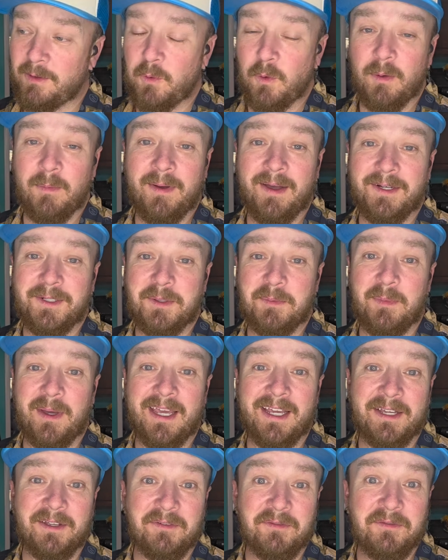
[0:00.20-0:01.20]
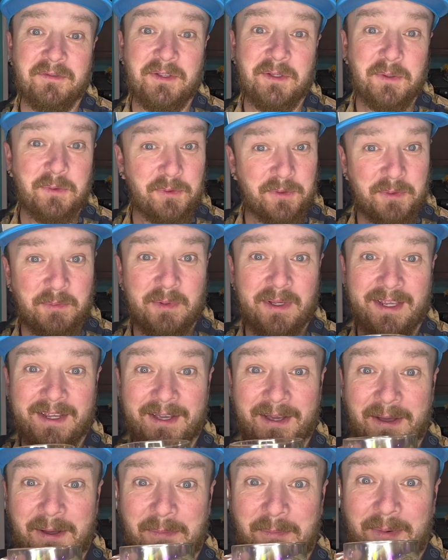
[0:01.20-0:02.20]
We're about to make infused
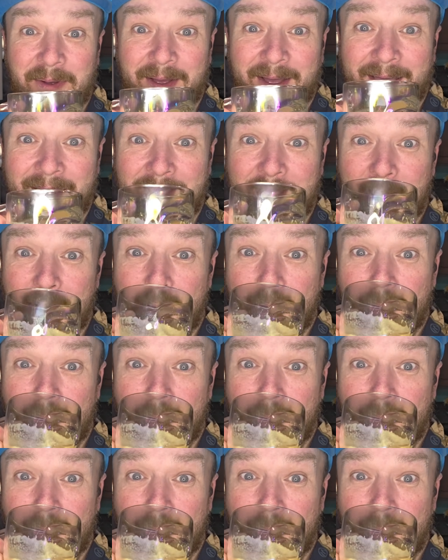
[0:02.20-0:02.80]
pecan pie.